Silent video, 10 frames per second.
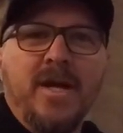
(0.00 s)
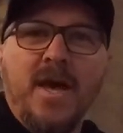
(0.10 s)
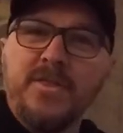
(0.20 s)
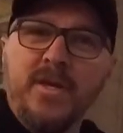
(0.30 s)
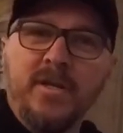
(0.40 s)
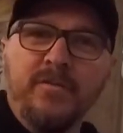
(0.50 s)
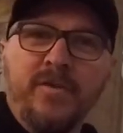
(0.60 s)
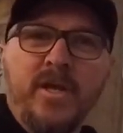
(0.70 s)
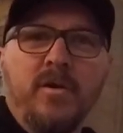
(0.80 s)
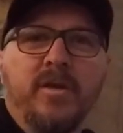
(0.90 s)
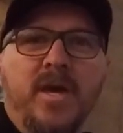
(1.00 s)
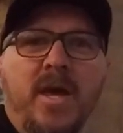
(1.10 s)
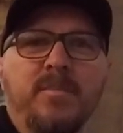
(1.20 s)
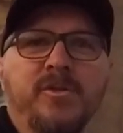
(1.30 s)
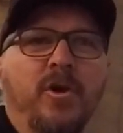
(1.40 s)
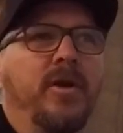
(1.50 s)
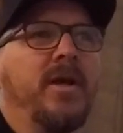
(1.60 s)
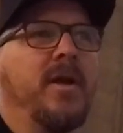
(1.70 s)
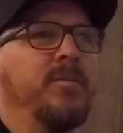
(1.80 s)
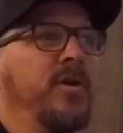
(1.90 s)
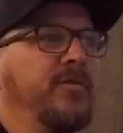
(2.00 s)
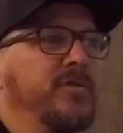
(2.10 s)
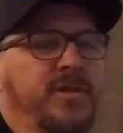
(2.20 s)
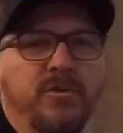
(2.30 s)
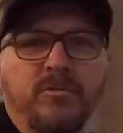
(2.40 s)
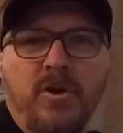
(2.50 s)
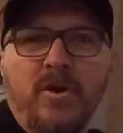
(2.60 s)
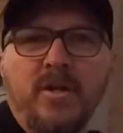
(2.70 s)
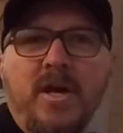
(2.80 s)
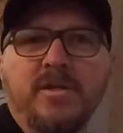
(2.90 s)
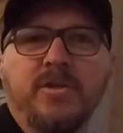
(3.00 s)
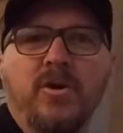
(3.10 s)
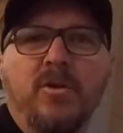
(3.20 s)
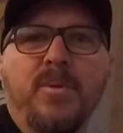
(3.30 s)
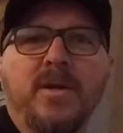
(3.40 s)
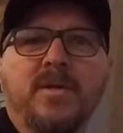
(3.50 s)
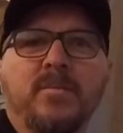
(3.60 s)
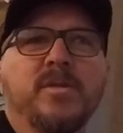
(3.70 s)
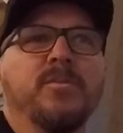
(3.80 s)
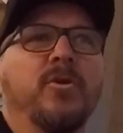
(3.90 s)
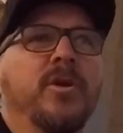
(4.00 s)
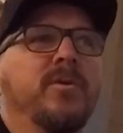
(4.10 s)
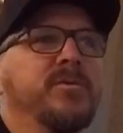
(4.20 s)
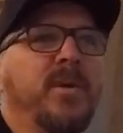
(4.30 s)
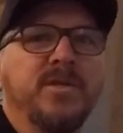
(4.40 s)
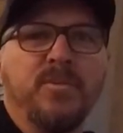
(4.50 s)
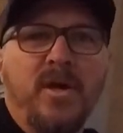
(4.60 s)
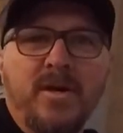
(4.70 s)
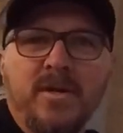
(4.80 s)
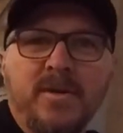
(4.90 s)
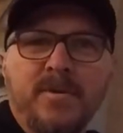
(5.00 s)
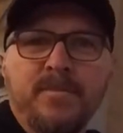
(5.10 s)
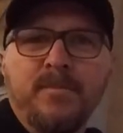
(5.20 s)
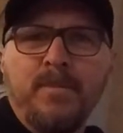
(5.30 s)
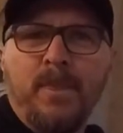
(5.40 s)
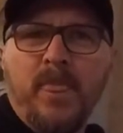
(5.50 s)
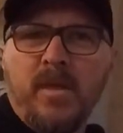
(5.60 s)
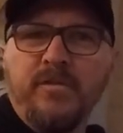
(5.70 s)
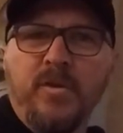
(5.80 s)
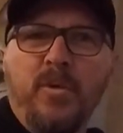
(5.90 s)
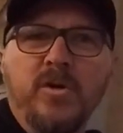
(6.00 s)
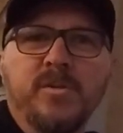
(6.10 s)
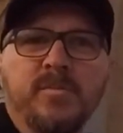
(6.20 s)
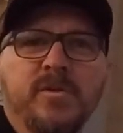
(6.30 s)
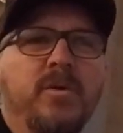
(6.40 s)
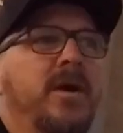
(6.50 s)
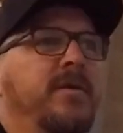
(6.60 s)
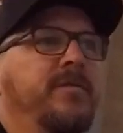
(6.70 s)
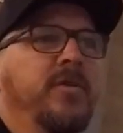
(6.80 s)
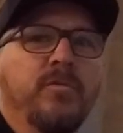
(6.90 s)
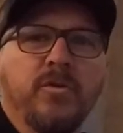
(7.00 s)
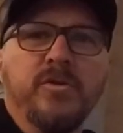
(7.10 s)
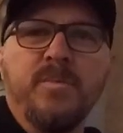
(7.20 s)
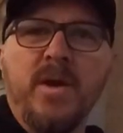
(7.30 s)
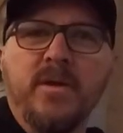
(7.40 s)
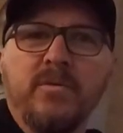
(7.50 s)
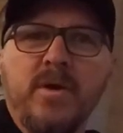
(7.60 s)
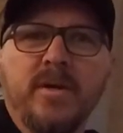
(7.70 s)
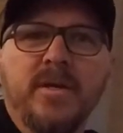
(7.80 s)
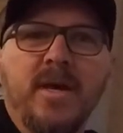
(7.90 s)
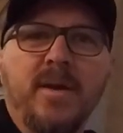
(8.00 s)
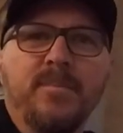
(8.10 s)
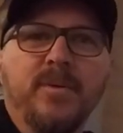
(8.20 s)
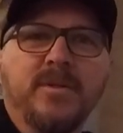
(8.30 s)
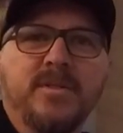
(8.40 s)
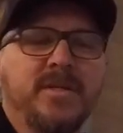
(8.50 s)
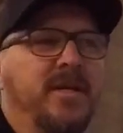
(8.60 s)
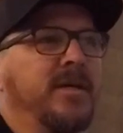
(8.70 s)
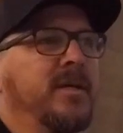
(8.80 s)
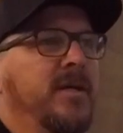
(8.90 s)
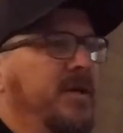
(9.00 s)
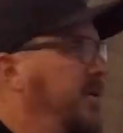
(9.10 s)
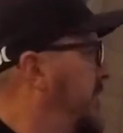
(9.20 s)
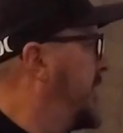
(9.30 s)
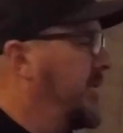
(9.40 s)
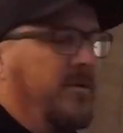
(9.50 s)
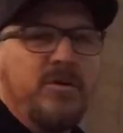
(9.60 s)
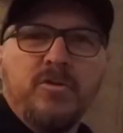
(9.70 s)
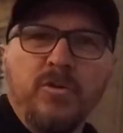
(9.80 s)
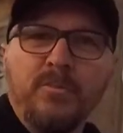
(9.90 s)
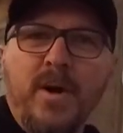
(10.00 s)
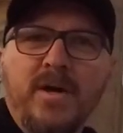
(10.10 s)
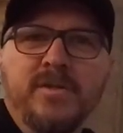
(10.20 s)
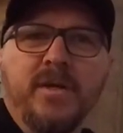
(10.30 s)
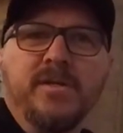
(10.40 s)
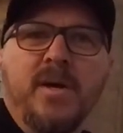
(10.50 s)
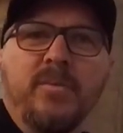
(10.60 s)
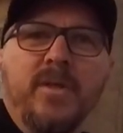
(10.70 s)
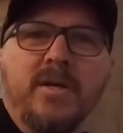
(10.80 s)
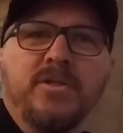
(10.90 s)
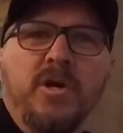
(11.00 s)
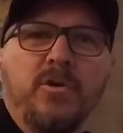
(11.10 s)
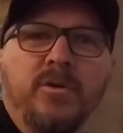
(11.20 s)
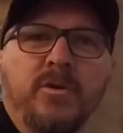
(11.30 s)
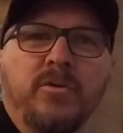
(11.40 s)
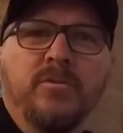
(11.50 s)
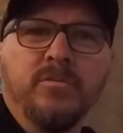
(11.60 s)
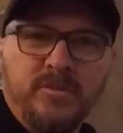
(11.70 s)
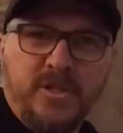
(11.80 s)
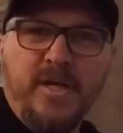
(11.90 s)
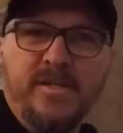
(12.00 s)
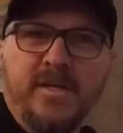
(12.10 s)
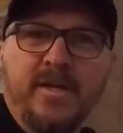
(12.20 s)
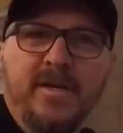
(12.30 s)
at the end of the video of the campsite. Had a beautiful still night last night, packed up this morning, it was pitch black. A few possums around, a few roos bounding around camp, but couldn't pass these up without showing it all. Cheers.